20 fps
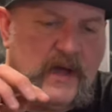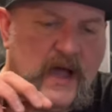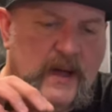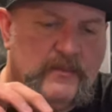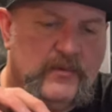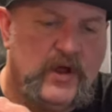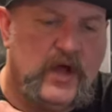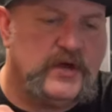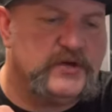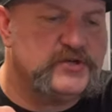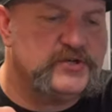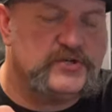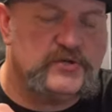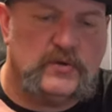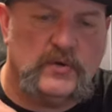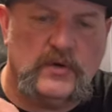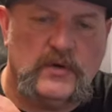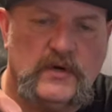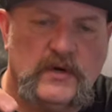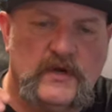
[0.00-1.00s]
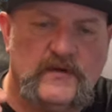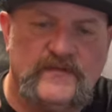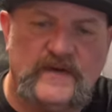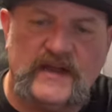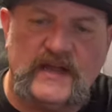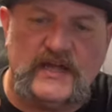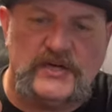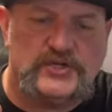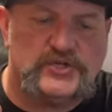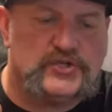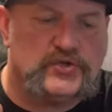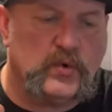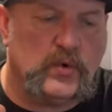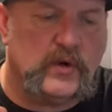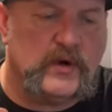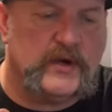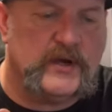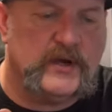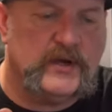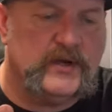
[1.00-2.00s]
I'm not sure if I got
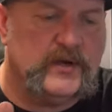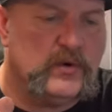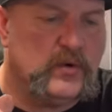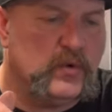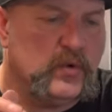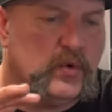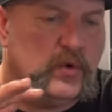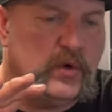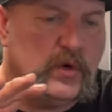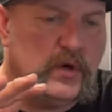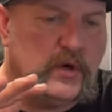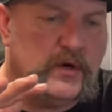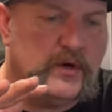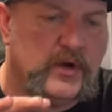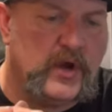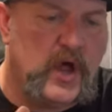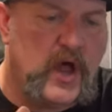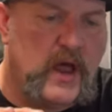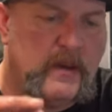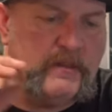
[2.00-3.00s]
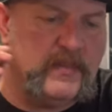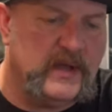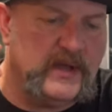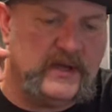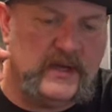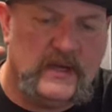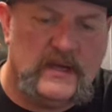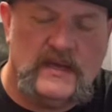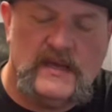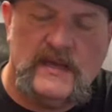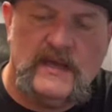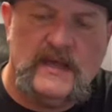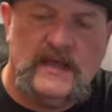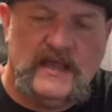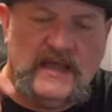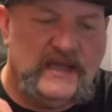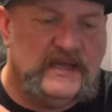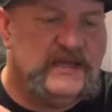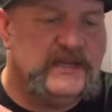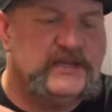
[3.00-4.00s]
shorted or not, but
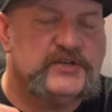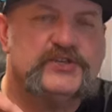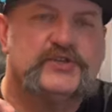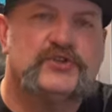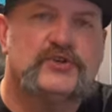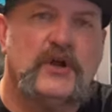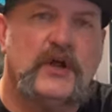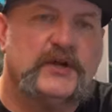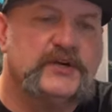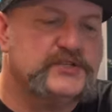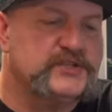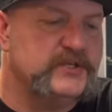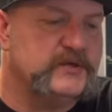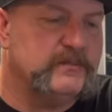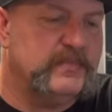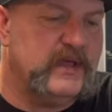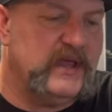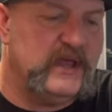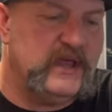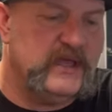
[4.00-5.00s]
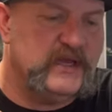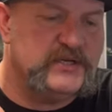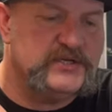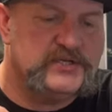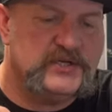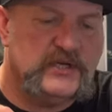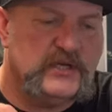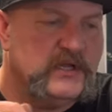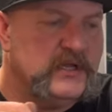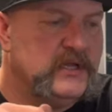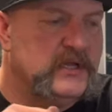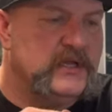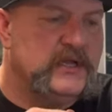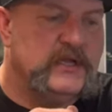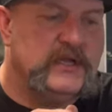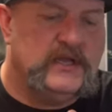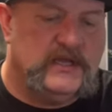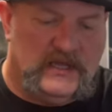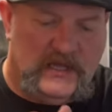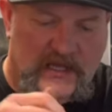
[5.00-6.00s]
in the instruction page,
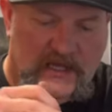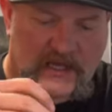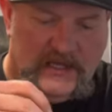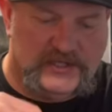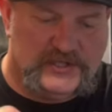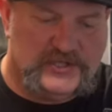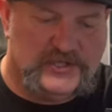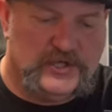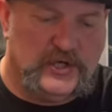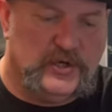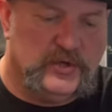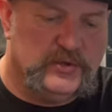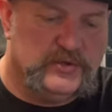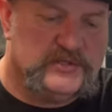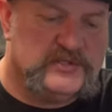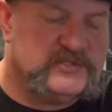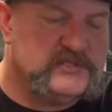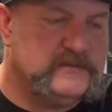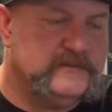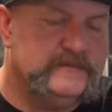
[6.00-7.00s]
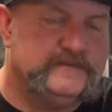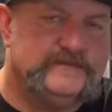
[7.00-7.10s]
it shows